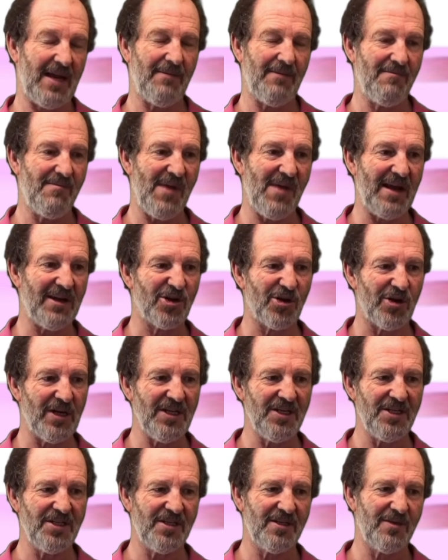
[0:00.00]

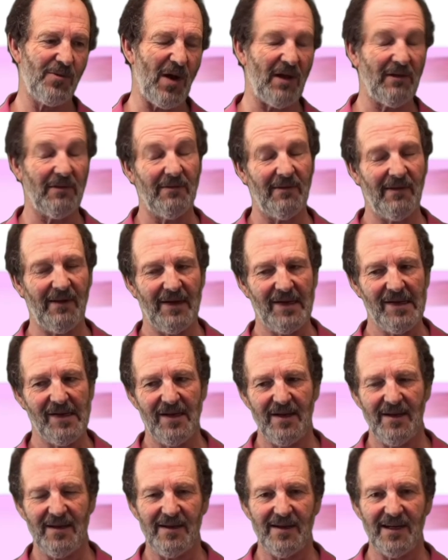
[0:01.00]
increase, well,
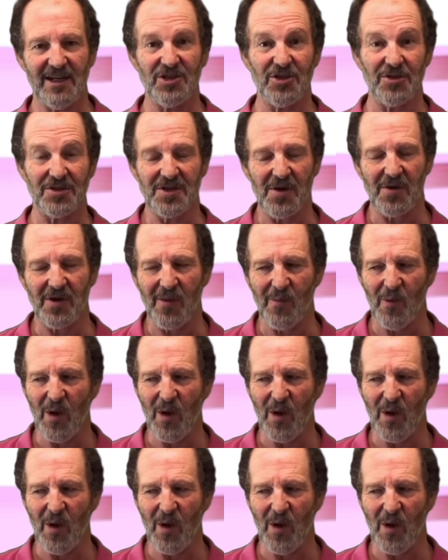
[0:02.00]
unless you're soaking